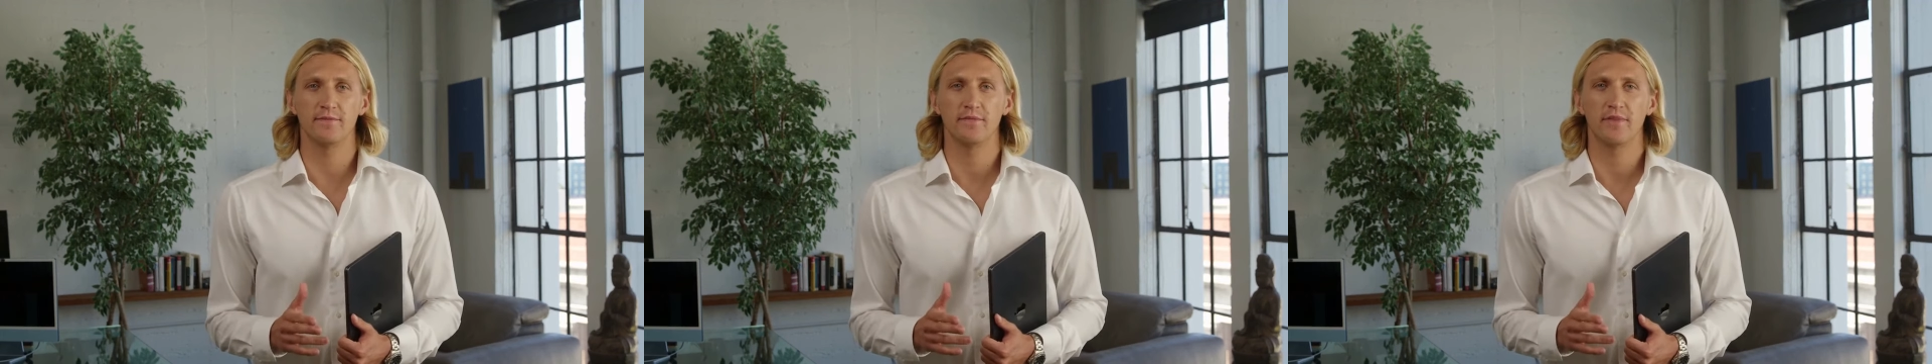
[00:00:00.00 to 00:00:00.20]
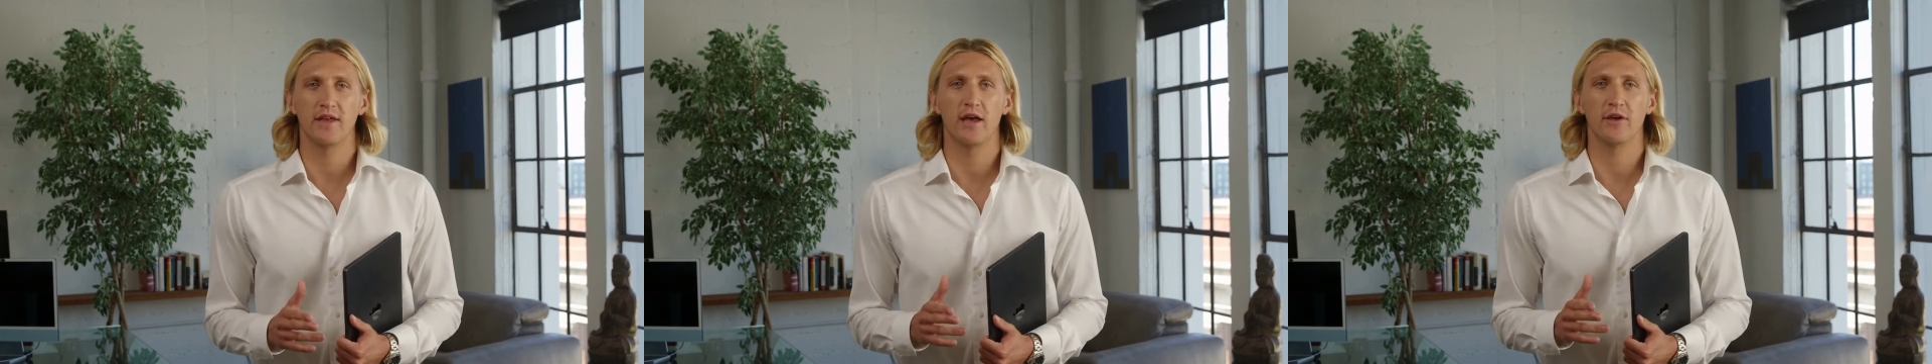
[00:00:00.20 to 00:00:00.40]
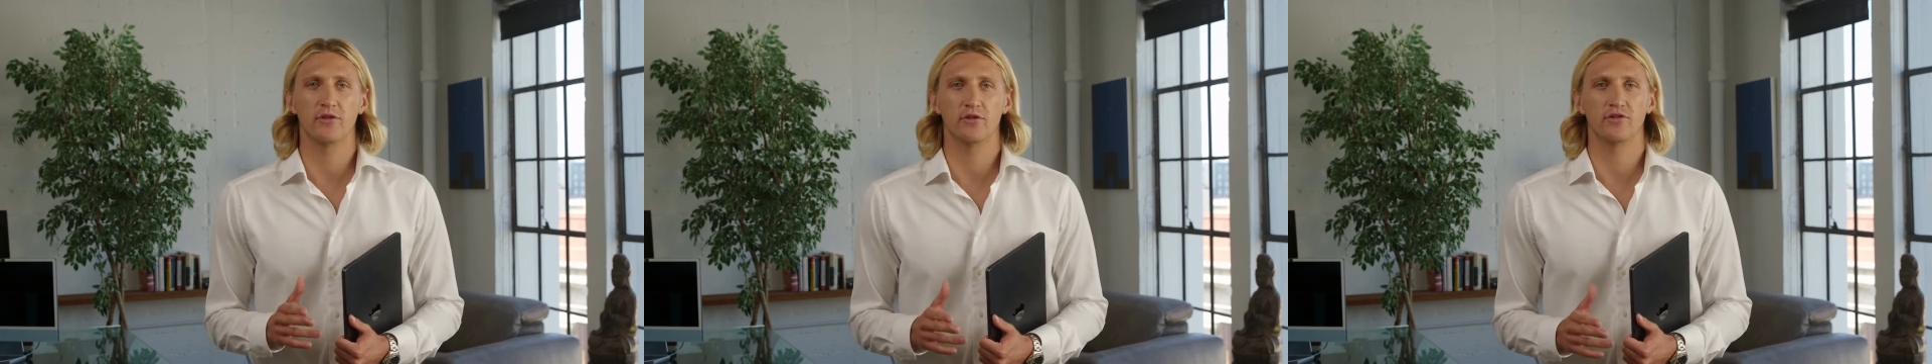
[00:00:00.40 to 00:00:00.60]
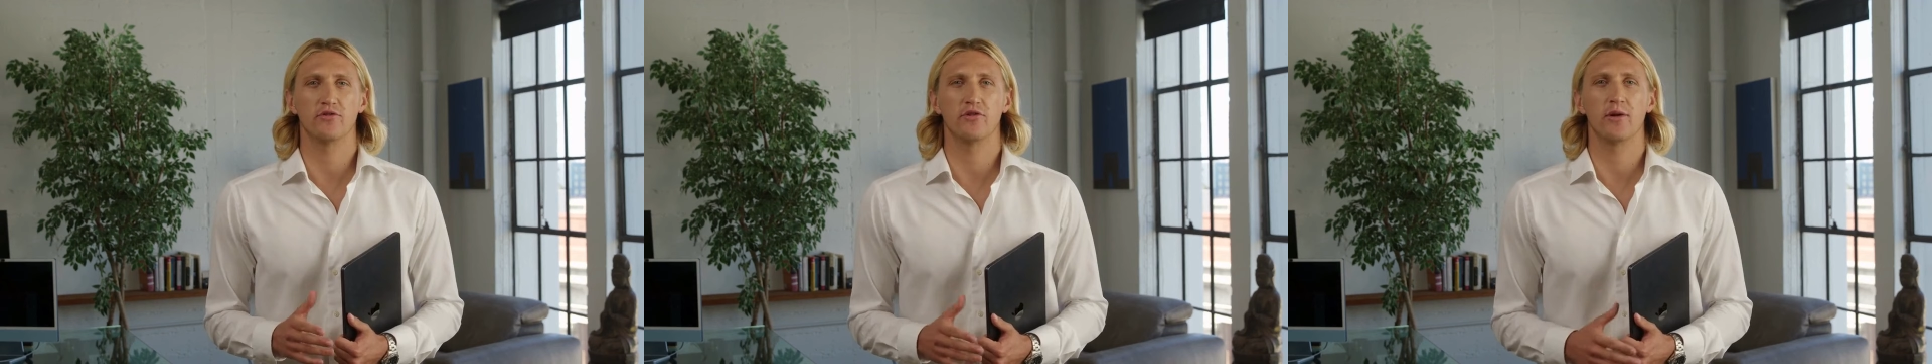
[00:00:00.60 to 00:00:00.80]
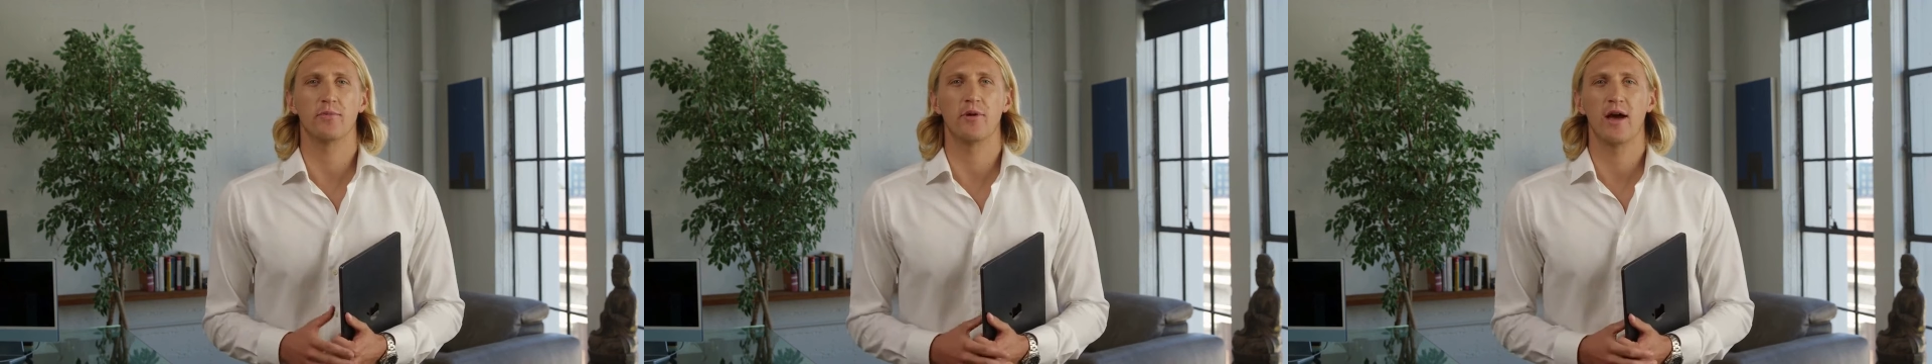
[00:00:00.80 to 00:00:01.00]
the other
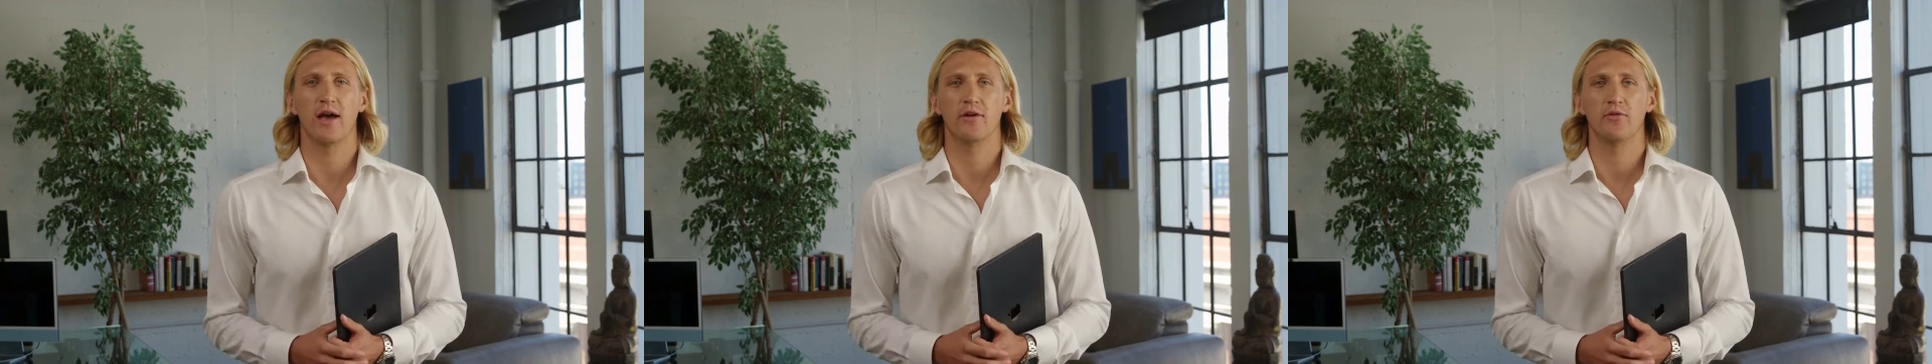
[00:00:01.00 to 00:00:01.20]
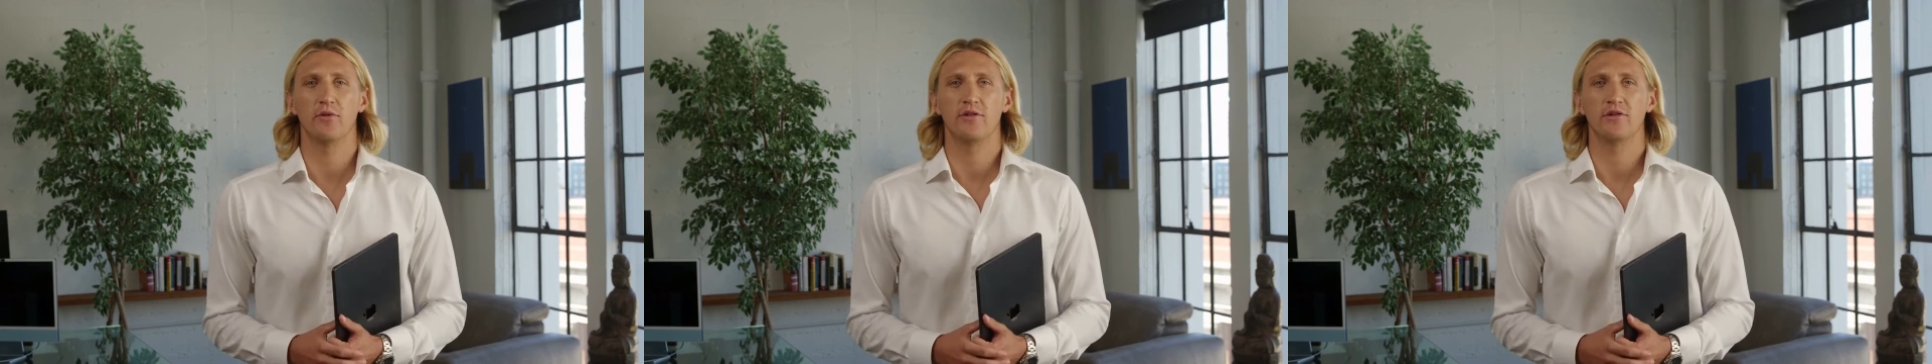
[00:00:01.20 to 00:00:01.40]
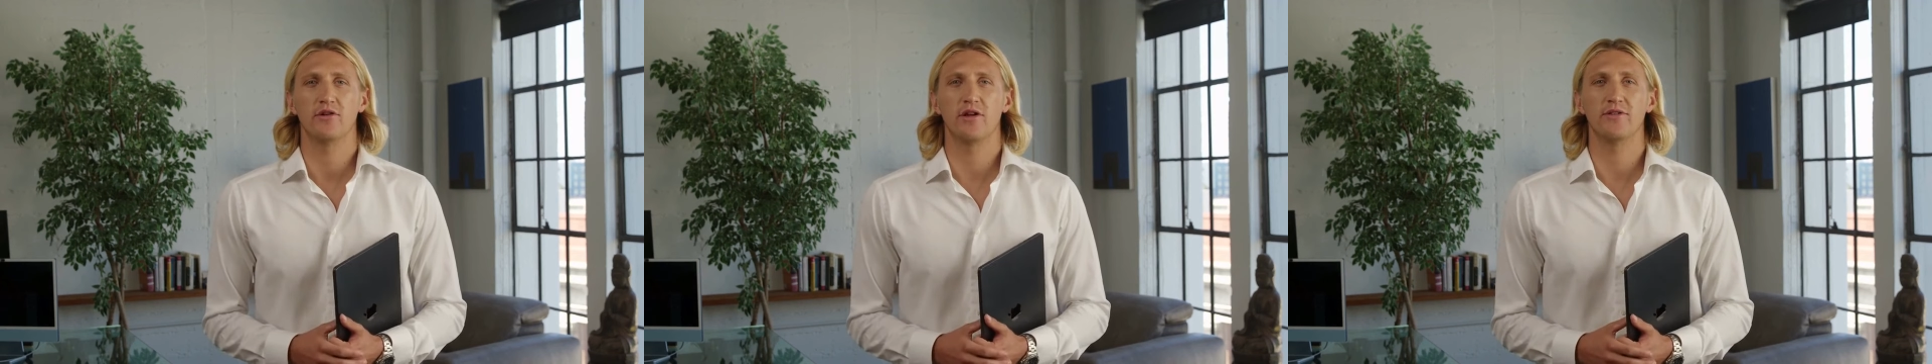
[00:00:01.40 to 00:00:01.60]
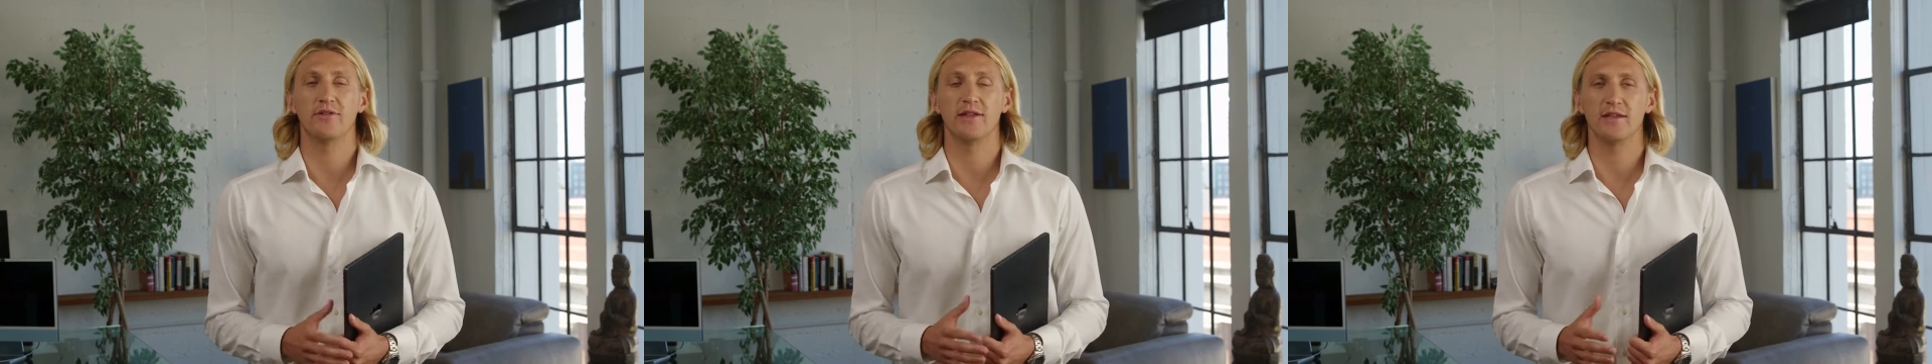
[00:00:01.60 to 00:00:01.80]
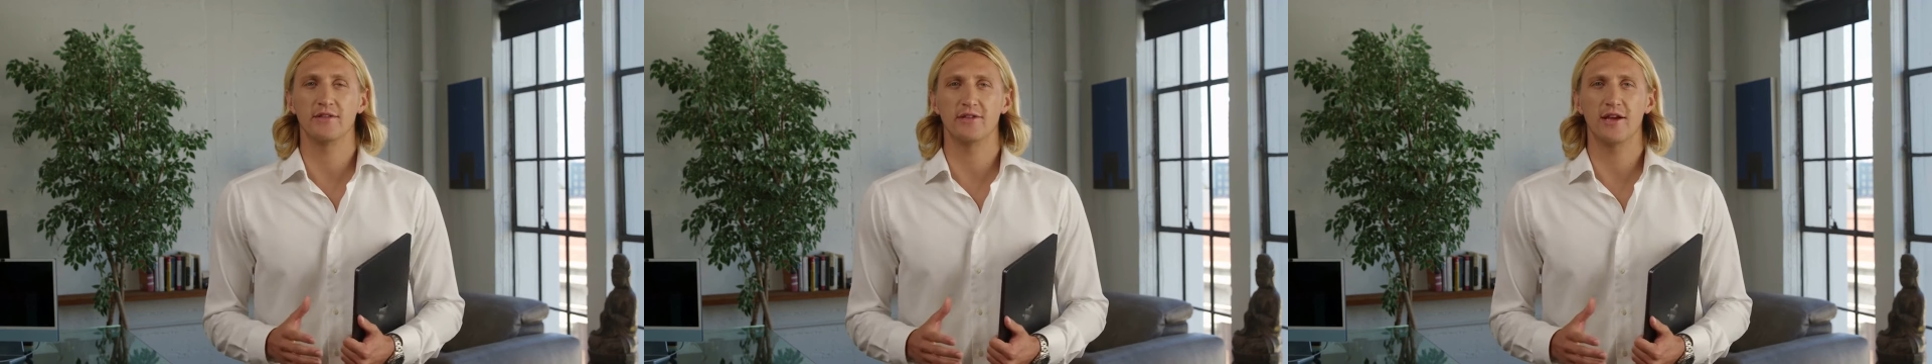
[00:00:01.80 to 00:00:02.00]
streamlined with just
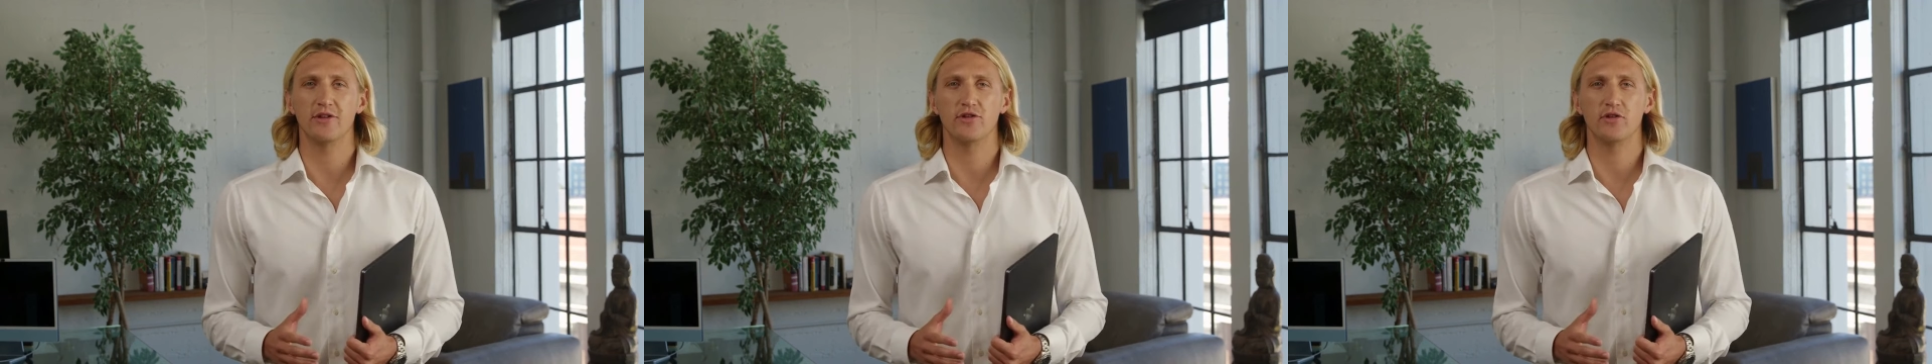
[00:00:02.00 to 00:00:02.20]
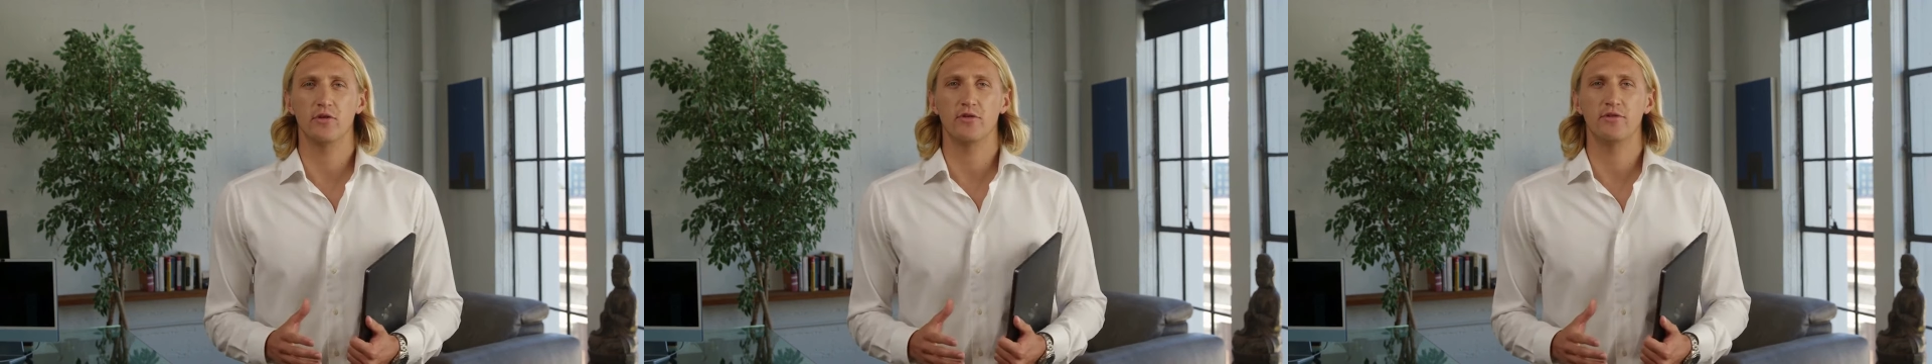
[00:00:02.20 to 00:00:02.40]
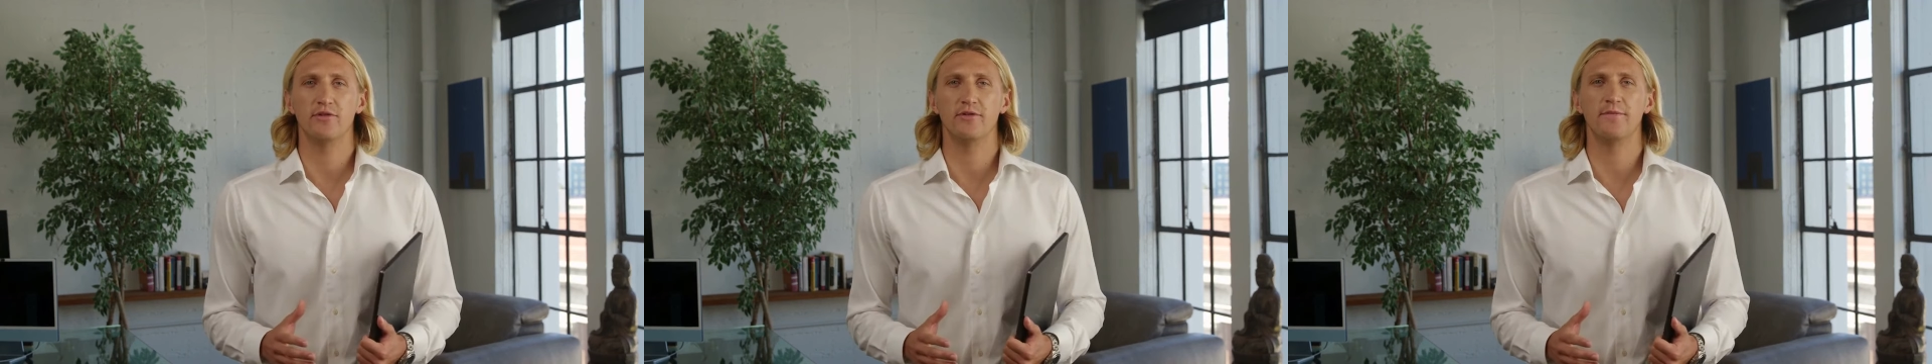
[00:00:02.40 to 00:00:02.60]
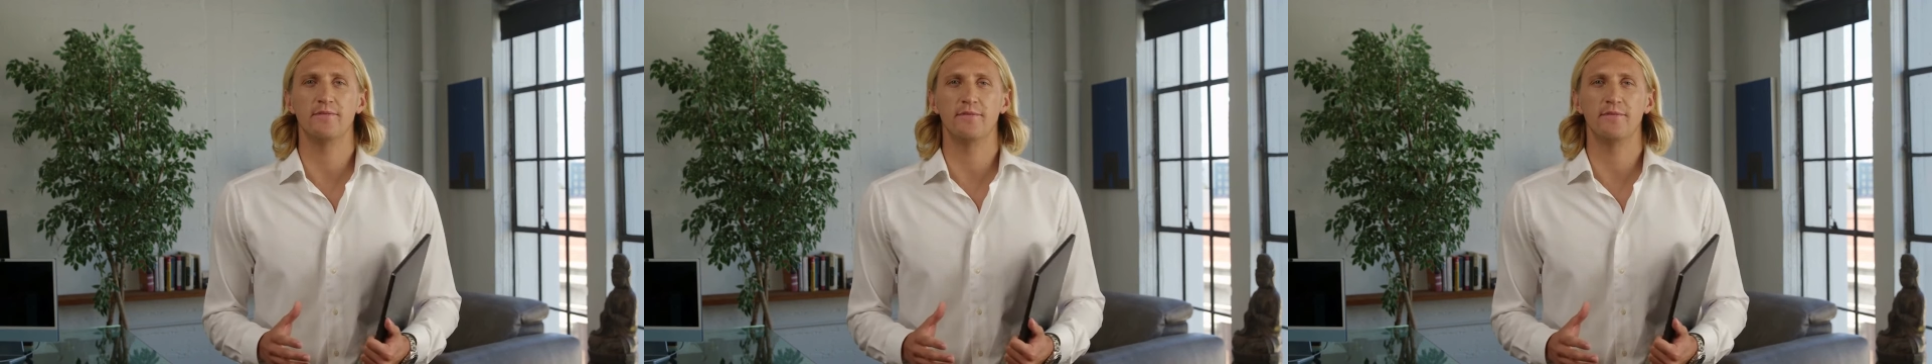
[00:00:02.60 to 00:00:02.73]
the essentials,